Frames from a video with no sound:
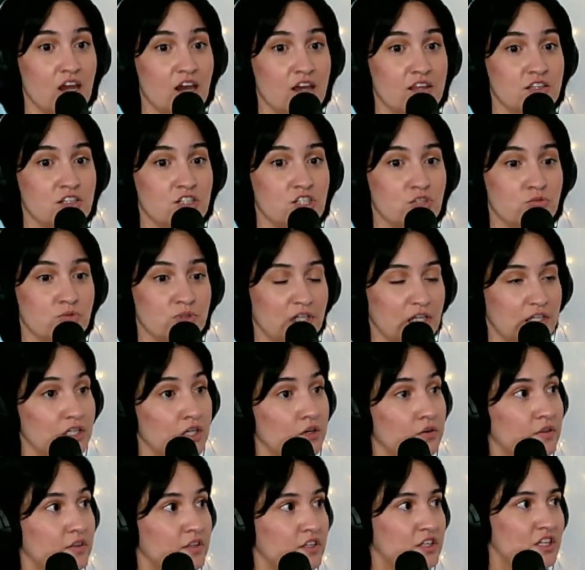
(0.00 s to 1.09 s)
and then she would like
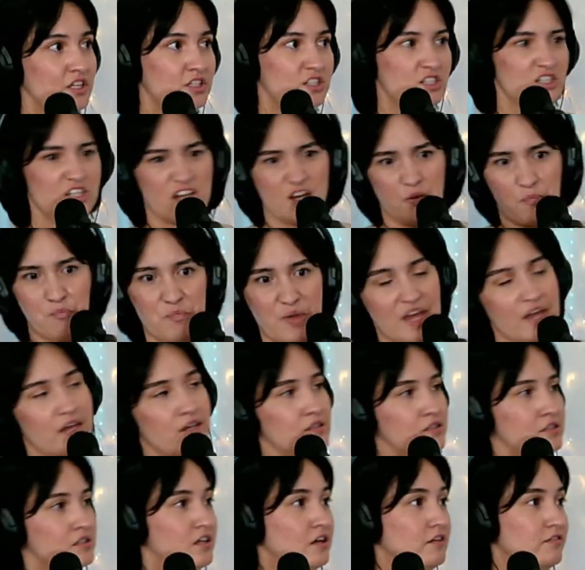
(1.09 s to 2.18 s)
go in the kitchen and, like
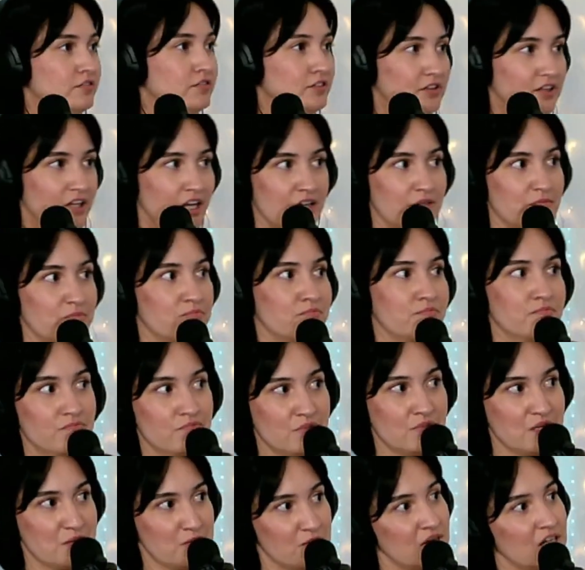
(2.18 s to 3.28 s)
bang stuff and like
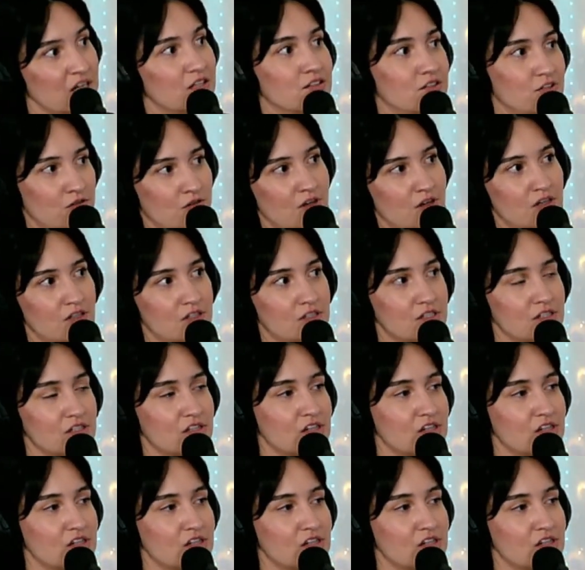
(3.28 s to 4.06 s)
be mean to us.